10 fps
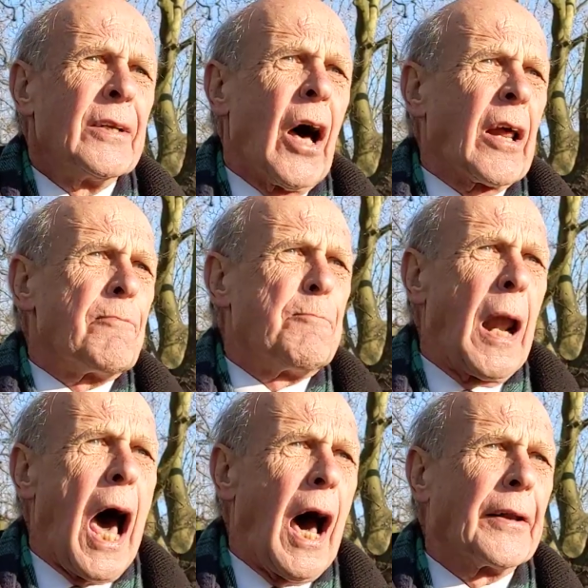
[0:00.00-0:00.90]
not of
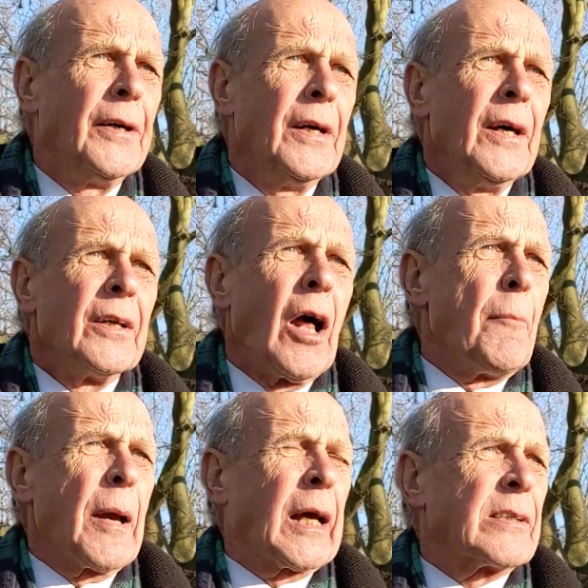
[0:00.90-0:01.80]
blood,
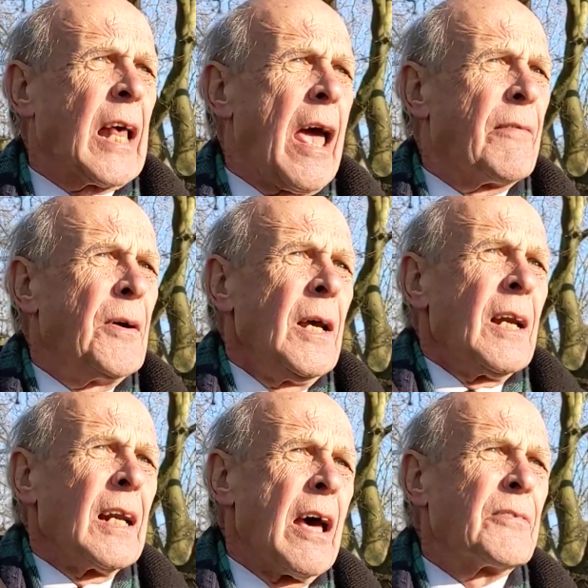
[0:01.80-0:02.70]
not because they've
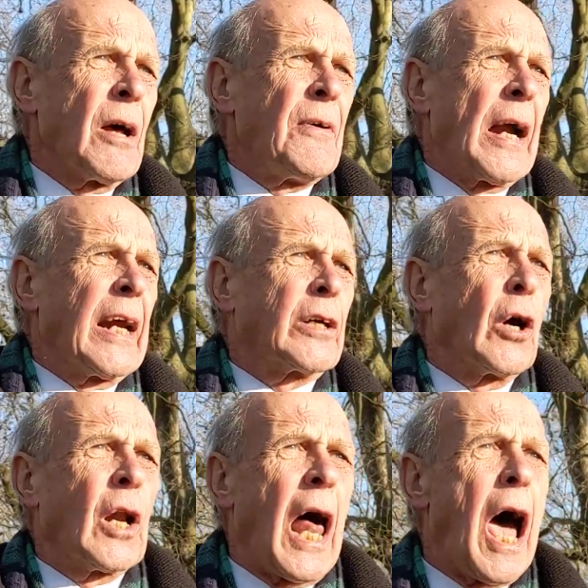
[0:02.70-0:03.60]
lived a very
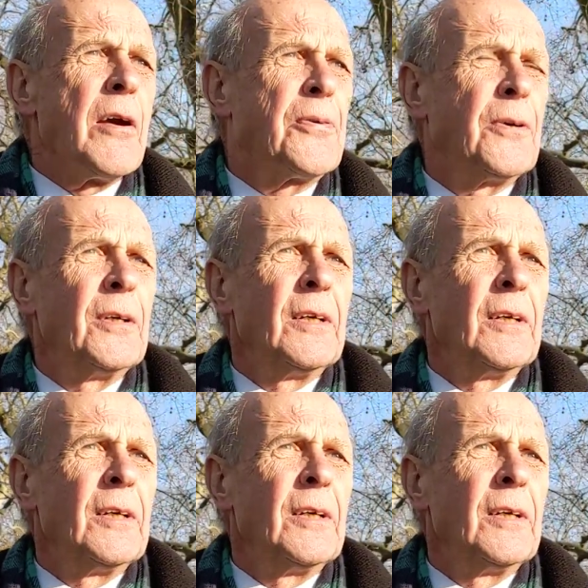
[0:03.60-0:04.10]
good life,